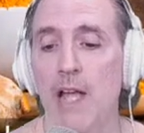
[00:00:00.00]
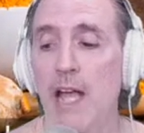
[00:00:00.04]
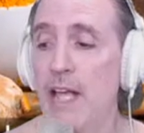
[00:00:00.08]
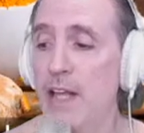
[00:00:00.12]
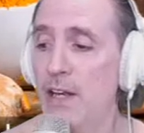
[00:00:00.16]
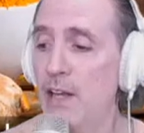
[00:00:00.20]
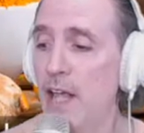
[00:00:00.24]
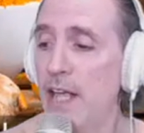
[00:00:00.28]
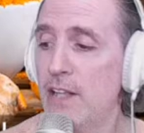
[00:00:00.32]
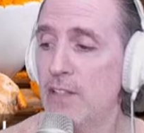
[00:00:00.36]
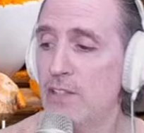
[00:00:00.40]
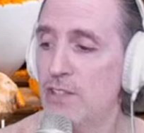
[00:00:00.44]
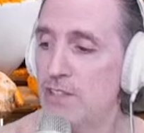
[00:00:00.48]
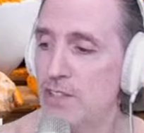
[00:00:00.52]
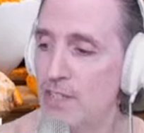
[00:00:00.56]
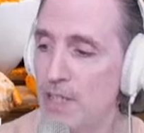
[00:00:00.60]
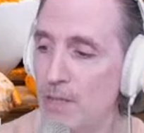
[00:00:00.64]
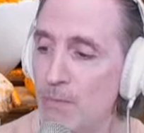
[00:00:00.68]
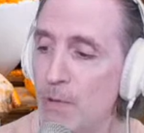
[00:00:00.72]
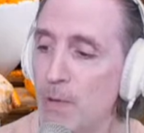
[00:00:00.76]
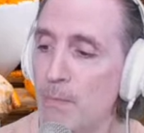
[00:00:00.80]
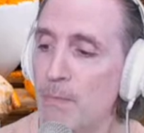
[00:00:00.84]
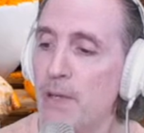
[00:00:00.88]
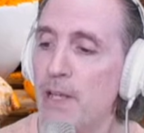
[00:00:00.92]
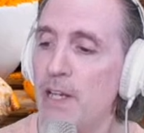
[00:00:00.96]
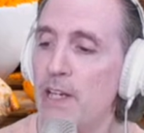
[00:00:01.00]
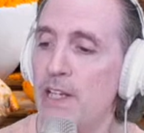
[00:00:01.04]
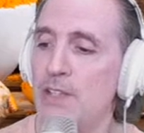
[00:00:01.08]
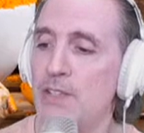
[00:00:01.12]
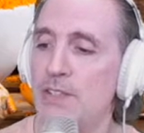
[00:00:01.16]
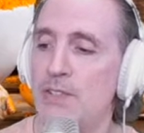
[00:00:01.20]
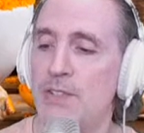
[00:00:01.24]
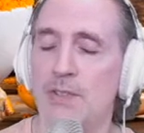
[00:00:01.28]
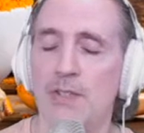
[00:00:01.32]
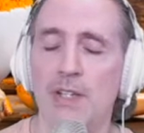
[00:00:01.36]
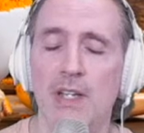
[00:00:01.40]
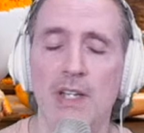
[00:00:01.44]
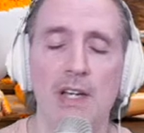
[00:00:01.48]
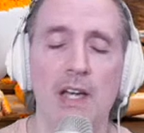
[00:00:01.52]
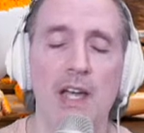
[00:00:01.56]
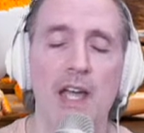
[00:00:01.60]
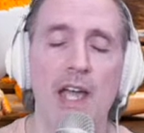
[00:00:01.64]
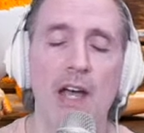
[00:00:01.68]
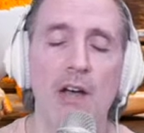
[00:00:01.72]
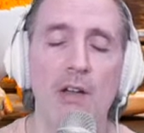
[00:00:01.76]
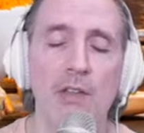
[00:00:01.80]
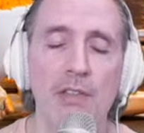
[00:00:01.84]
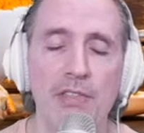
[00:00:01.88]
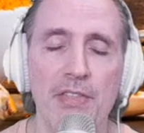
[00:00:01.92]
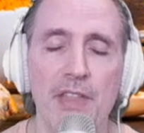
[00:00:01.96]
and Zimmerman is
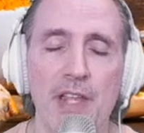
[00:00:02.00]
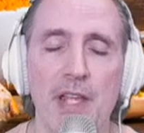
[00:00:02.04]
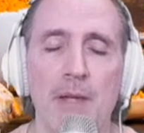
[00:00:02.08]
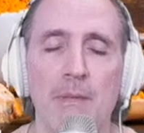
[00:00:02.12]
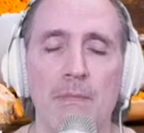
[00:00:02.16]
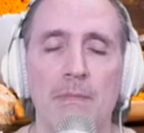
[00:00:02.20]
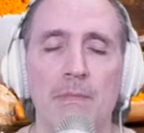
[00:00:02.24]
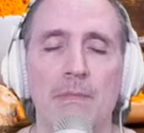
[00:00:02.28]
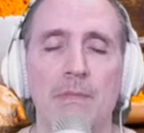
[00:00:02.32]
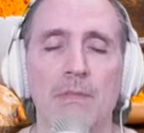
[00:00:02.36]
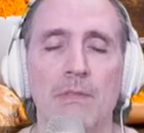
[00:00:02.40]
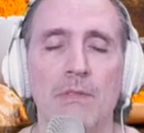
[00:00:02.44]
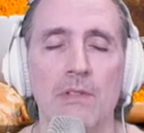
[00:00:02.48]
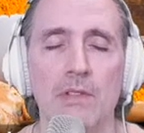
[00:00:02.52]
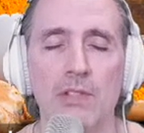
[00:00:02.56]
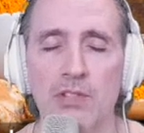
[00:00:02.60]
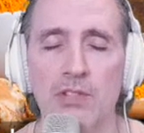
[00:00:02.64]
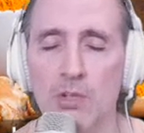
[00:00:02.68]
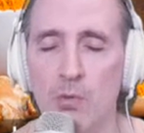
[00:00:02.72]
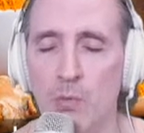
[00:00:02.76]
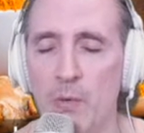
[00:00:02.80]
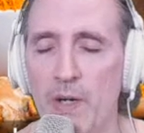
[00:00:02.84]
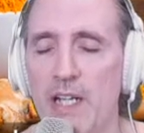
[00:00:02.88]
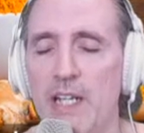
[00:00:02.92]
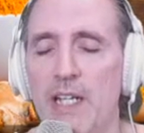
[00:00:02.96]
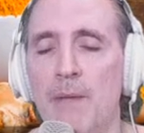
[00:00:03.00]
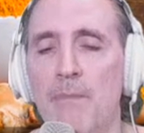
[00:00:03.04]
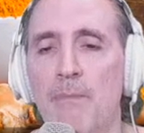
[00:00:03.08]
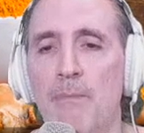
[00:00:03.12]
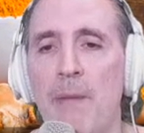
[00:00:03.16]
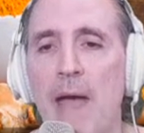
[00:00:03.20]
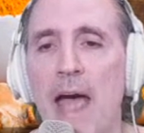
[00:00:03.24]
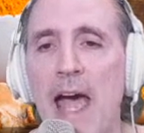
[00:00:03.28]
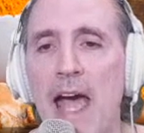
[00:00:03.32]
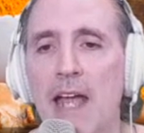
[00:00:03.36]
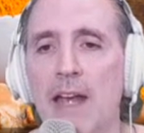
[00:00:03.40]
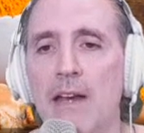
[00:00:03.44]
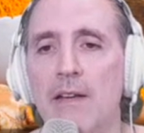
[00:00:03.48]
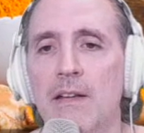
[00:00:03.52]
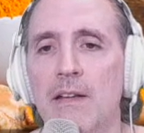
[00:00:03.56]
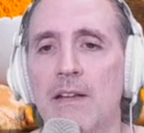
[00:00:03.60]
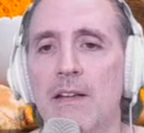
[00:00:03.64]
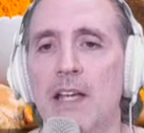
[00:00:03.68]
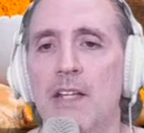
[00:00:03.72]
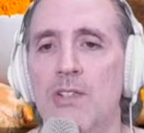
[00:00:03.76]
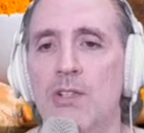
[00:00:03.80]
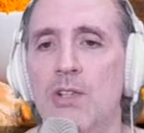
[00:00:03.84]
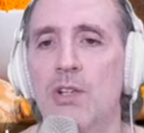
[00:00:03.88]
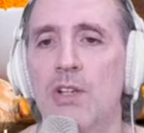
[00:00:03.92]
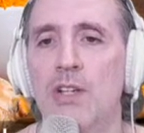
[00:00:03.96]
healthy and swinging the bat.
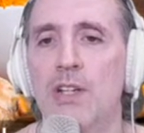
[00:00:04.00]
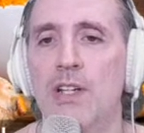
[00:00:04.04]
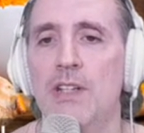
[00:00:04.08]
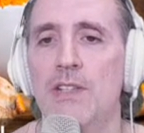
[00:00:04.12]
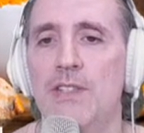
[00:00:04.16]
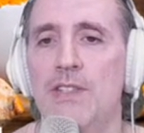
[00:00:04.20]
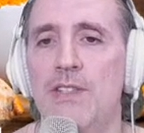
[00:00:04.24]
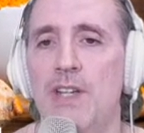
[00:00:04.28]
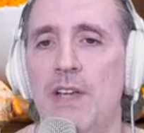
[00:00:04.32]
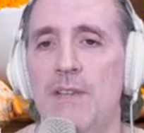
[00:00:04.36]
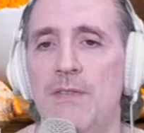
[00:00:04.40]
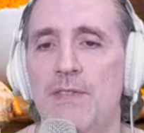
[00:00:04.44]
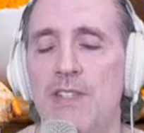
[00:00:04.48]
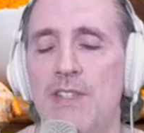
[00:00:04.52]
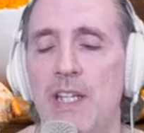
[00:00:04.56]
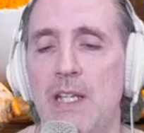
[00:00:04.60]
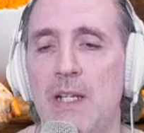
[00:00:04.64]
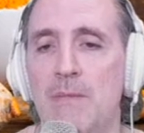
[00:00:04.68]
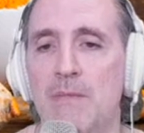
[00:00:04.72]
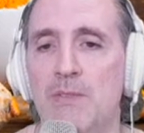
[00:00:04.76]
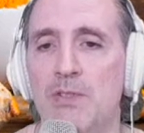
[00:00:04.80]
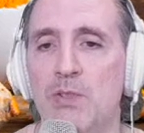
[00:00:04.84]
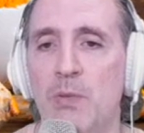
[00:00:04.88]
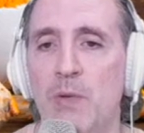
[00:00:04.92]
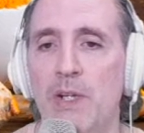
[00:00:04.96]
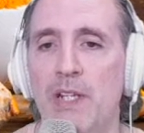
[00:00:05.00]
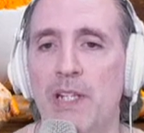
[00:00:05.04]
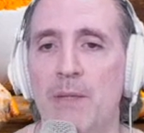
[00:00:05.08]
as good as I've seen him swing the